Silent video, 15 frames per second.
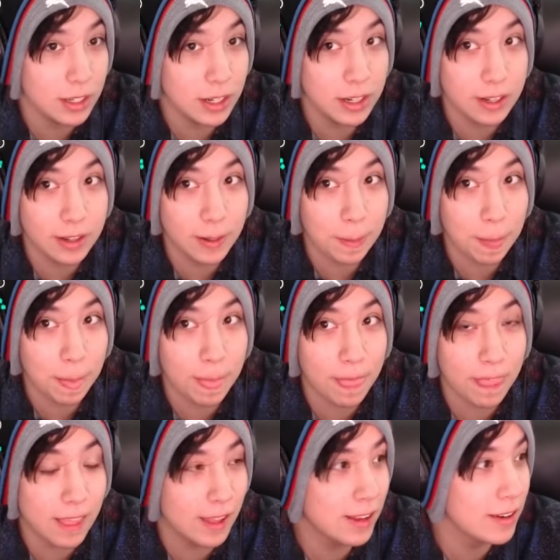
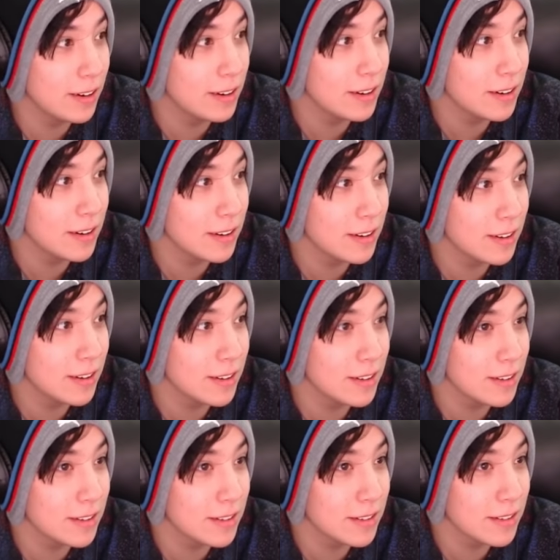
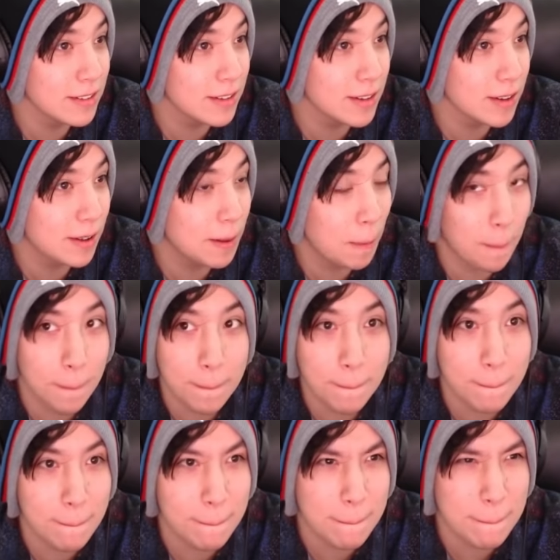(no one is talking)